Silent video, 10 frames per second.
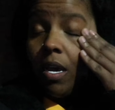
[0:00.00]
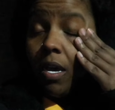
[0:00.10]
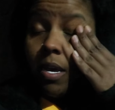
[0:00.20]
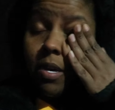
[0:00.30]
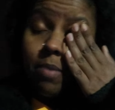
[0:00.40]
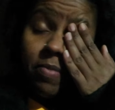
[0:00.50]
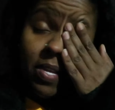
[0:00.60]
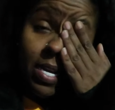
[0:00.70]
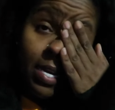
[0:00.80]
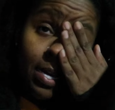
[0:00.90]
Um,
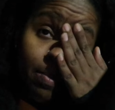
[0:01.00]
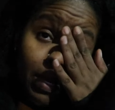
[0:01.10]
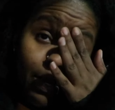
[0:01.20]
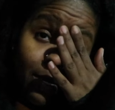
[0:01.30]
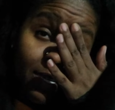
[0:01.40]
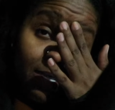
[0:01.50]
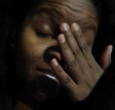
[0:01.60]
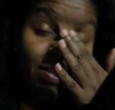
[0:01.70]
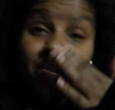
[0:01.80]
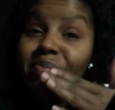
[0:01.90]
thinking about getting
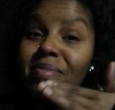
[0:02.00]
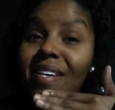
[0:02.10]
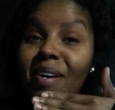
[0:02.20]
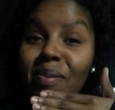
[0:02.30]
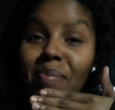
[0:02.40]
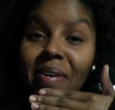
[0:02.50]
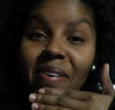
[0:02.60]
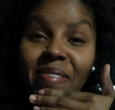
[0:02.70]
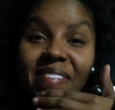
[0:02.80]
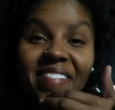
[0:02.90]
some Taco
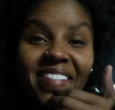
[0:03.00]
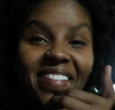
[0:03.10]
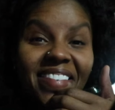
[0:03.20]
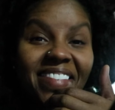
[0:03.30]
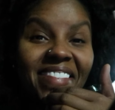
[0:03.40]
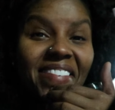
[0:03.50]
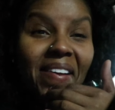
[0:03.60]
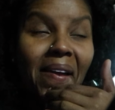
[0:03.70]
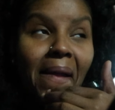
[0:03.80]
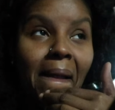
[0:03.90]
Bell. Uh,
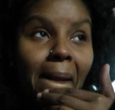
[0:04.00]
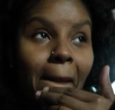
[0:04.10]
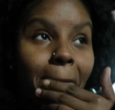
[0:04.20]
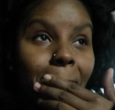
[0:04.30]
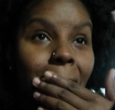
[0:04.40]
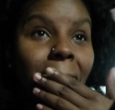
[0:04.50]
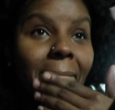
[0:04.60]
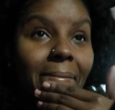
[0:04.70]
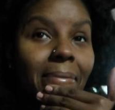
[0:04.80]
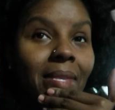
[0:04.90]
um,
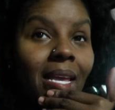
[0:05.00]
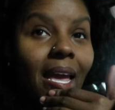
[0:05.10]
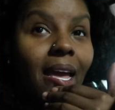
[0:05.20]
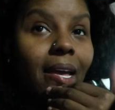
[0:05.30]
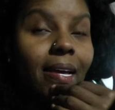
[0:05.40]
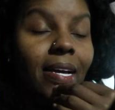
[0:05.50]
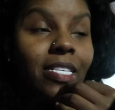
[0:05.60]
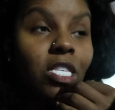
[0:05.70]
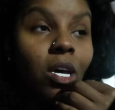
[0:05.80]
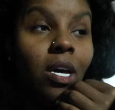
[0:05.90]
yeah, I
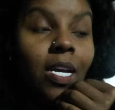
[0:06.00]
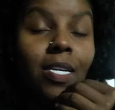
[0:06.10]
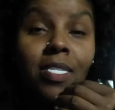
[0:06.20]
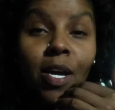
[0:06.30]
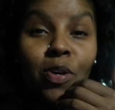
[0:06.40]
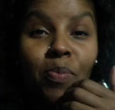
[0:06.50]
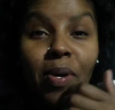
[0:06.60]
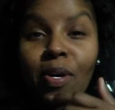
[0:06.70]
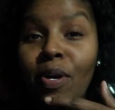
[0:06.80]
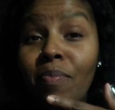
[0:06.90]
saw a Taco
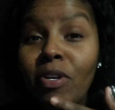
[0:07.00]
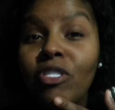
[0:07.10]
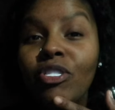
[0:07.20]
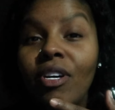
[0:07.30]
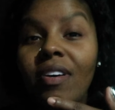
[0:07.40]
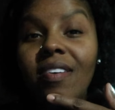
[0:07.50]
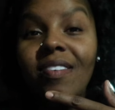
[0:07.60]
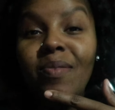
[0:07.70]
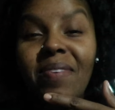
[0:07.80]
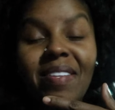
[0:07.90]
Bell
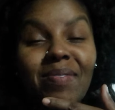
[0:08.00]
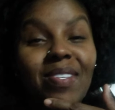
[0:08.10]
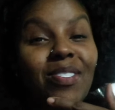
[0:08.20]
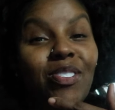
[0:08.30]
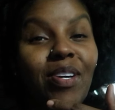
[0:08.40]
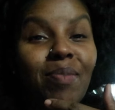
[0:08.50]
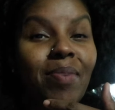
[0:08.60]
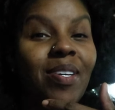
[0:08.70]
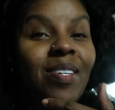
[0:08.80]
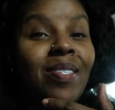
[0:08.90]
commercial while I was on the
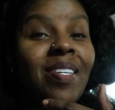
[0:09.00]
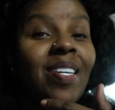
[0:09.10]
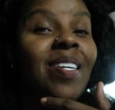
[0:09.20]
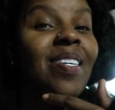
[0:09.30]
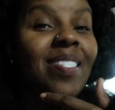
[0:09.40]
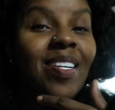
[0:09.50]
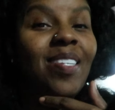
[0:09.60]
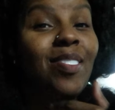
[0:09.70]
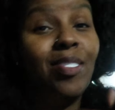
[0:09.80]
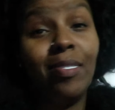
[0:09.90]
treadmill and
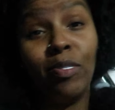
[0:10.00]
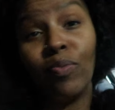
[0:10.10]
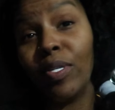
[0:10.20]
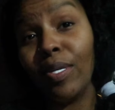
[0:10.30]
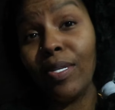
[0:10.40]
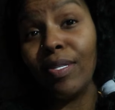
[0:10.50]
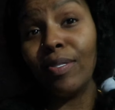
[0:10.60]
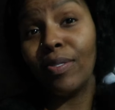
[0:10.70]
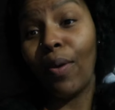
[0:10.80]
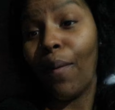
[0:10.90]
that looked really
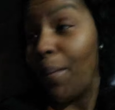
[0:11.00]
good, so.